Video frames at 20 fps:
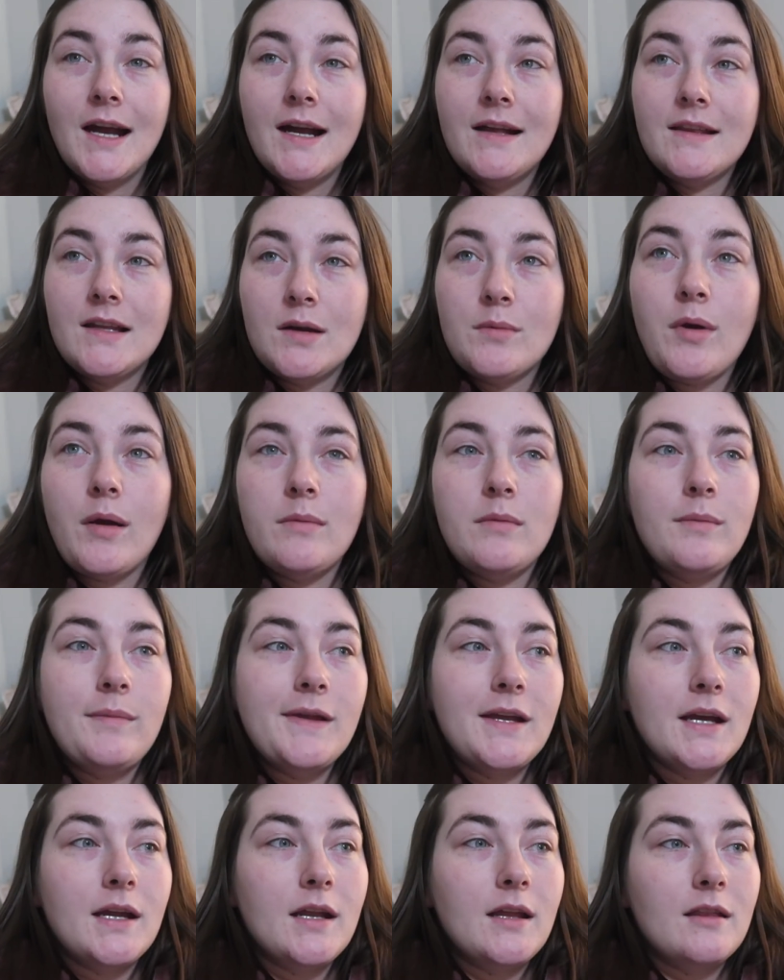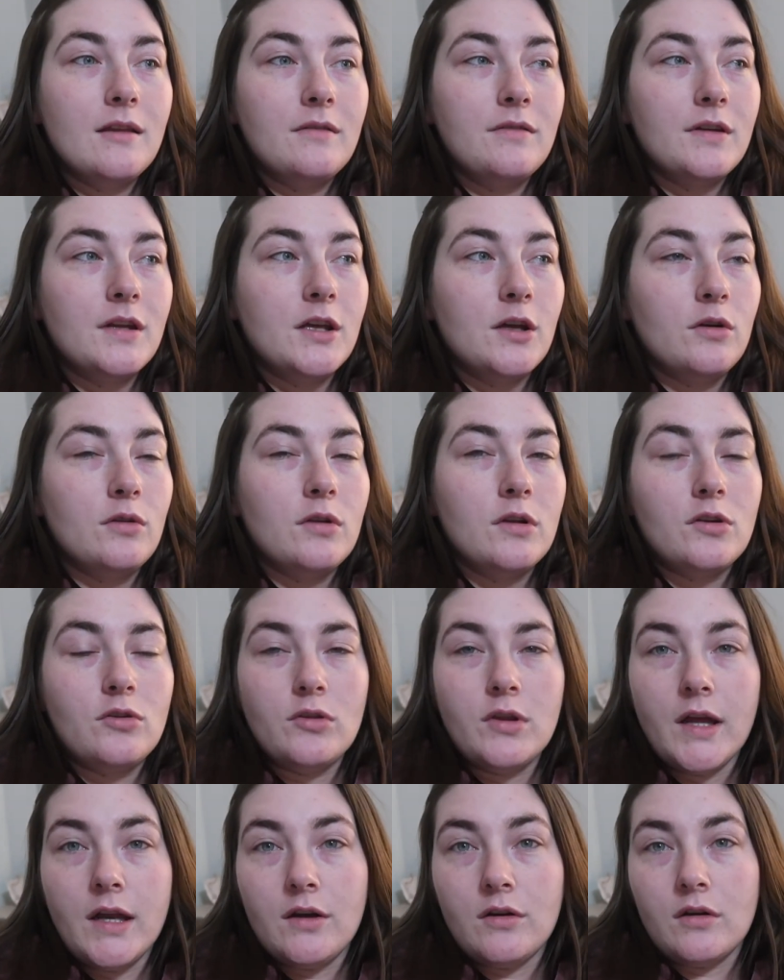And then I'm probably gonna end the video a
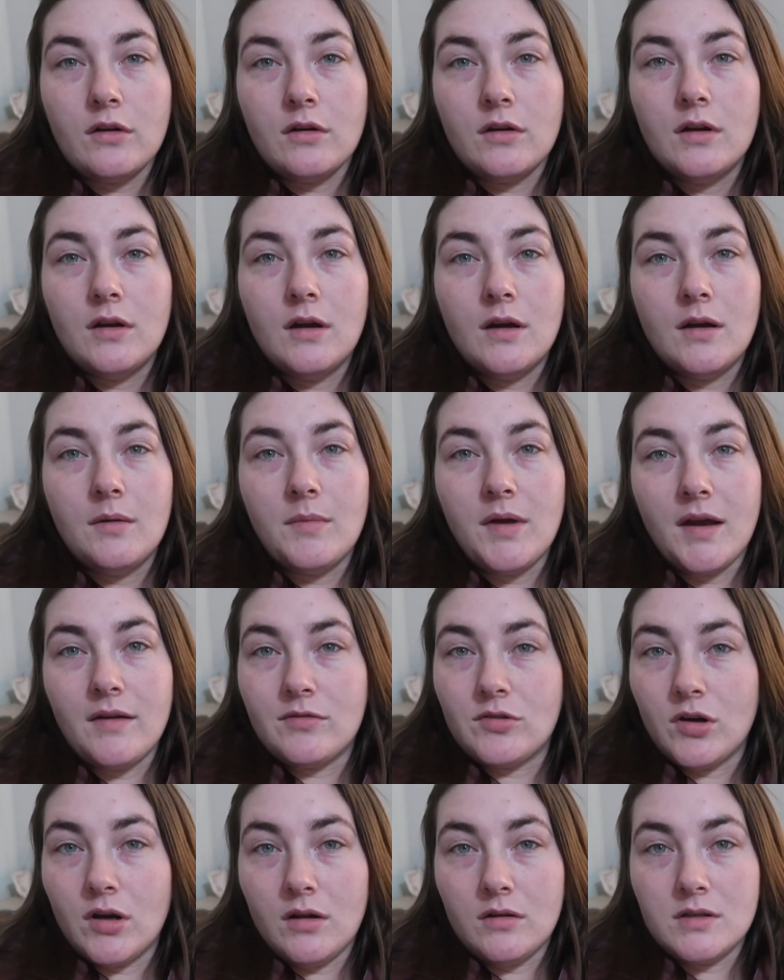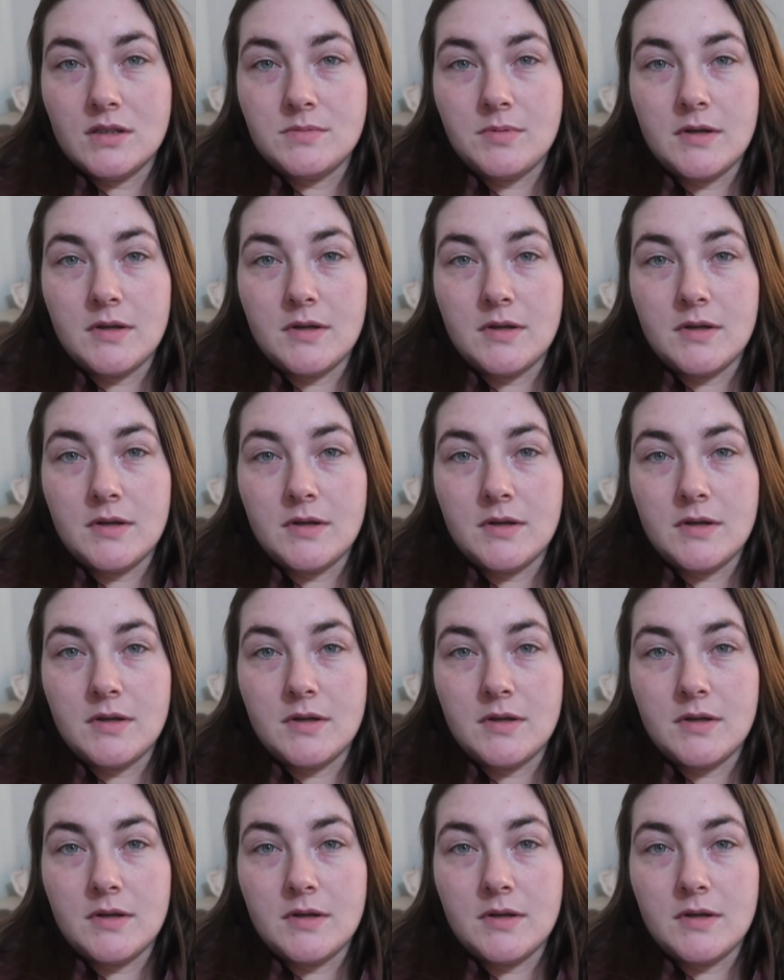little later um, after Ollie's